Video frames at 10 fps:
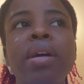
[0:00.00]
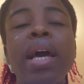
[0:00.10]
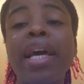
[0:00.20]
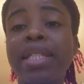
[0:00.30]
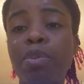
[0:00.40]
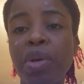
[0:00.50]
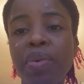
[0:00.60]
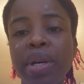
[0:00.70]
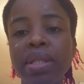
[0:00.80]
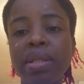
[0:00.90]

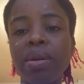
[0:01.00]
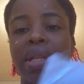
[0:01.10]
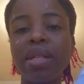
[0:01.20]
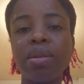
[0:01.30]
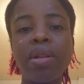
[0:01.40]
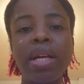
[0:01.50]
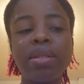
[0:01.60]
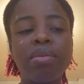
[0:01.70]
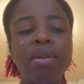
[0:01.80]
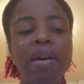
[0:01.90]
experience, other
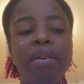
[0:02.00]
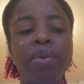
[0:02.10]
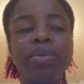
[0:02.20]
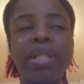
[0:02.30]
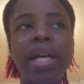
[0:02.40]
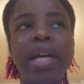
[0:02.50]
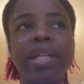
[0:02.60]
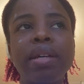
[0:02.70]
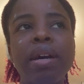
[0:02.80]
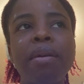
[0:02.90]
scholars who
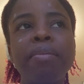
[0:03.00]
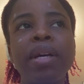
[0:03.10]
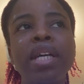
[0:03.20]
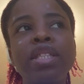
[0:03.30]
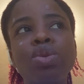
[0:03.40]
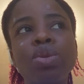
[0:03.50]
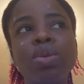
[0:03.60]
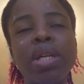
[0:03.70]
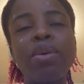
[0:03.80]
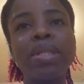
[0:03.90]
said this was
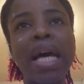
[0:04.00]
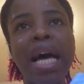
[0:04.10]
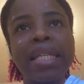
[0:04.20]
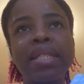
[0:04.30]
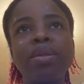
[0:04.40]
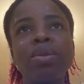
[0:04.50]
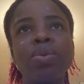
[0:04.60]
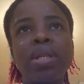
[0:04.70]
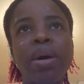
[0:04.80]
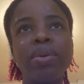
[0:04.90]
what I was asked, this was
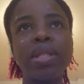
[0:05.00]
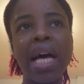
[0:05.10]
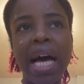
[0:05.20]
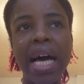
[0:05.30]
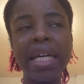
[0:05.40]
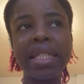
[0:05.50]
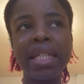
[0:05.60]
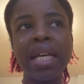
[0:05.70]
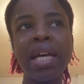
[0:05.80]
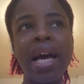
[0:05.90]
what I was asked.
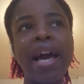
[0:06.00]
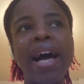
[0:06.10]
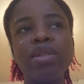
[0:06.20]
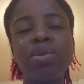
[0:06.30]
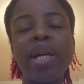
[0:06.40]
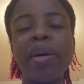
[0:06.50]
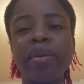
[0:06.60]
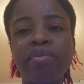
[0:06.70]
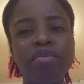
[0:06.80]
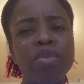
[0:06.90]
I had to like
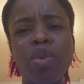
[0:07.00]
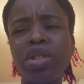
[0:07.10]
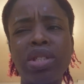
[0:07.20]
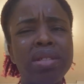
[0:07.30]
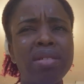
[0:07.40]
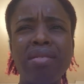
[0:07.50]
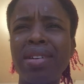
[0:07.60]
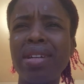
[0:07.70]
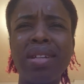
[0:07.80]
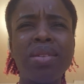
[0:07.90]
watch
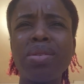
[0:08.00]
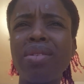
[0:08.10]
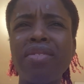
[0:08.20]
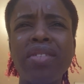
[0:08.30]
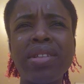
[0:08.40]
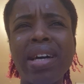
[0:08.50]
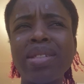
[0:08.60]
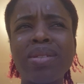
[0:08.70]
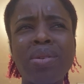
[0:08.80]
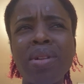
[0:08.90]
a lot of other
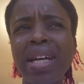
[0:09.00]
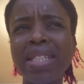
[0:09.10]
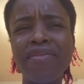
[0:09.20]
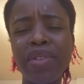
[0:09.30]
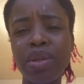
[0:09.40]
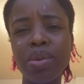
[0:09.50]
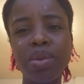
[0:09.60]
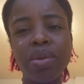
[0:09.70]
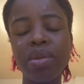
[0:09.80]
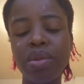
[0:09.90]
scholars videos
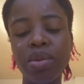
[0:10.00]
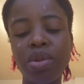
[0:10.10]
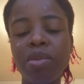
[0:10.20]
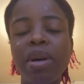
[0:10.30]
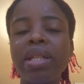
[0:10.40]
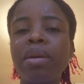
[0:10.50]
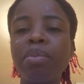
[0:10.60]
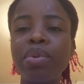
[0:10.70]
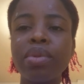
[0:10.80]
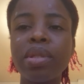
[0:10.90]
on YouTube and then
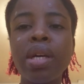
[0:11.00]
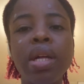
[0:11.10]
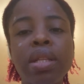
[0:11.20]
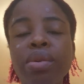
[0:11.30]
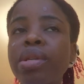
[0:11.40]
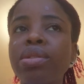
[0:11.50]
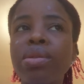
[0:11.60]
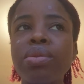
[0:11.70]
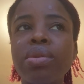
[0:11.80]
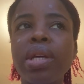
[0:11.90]
put the
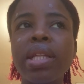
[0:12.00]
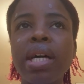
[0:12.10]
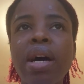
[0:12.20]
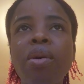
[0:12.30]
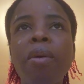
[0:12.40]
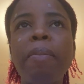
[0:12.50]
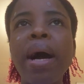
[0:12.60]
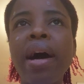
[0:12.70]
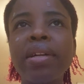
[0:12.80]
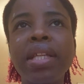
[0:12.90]
questions together,
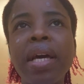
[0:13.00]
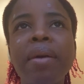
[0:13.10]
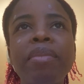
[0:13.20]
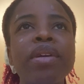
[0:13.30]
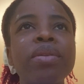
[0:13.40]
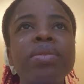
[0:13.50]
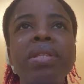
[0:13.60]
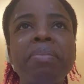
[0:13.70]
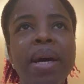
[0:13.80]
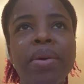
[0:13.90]
compile them
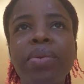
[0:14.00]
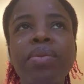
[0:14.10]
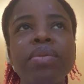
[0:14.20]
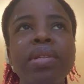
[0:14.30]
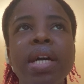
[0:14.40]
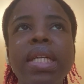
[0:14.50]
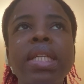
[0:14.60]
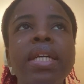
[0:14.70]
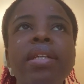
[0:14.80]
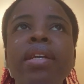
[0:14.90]
including my own, and
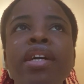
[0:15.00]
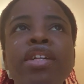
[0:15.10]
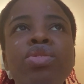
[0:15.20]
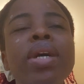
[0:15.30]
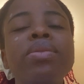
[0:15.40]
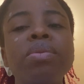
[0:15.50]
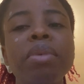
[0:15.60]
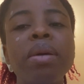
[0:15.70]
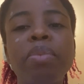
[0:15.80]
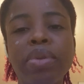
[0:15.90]
then try to
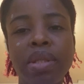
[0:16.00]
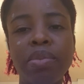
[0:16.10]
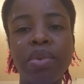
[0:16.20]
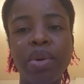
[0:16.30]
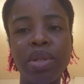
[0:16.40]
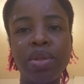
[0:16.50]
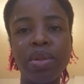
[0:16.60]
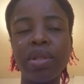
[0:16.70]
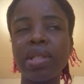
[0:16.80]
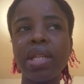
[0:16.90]
make possible
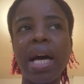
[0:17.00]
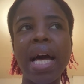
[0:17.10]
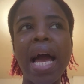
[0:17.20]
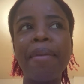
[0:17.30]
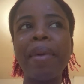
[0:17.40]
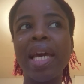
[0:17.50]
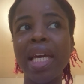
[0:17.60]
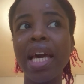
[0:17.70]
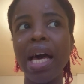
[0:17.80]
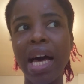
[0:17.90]
questions that I might
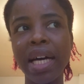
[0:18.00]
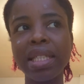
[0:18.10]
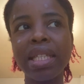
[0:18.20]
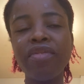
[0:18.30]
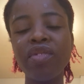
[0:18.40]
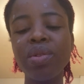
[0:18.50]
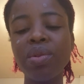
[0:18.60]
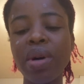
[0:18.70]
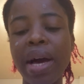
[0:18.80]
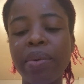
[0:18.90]
get asked. Even
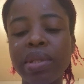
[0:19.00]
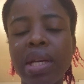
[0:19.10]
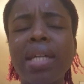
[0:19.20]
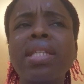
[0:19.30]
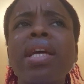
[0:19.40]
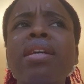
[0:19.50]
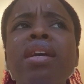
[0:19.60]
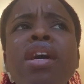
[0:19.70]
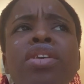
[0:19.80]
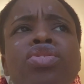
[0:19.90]
though I was asked like
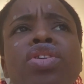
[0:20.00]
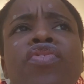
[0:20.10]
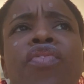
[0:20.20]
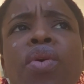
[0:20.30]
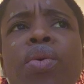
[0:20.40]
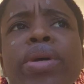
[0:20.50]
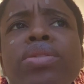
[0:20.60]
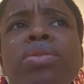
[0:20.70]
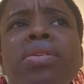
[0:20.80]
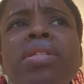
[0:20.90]
just 4
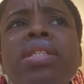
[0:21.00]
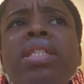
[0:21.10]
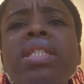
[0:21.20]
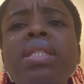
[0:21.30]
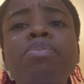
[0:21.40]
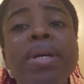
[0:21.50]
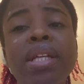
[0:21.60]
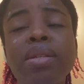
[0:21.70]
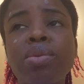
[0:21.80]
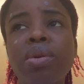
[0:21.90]
questions, it is
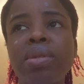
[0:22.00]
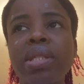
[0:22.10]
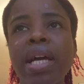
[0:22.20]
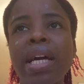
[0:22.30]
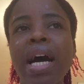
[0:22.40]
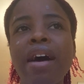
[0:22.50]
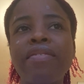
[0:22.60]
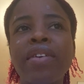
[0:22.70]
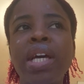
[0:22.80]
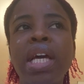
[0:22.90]
better to always like
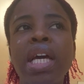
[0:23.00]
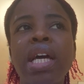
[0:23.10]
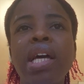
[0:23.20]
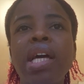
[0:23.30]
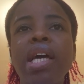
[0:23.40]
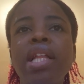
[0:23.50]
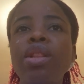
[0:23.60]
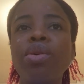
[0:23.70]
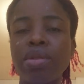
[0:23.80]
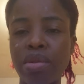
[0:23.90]
have a
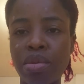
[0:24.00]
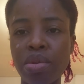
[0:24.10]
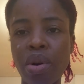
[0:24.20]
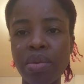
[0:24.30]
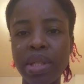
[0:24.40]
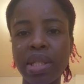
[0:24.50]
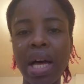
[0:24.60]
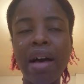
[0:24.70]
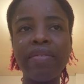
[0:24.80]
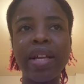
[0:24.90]
lot, to always
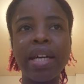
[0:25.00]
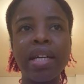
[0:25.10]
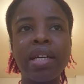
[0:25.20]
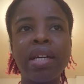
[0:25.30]
have like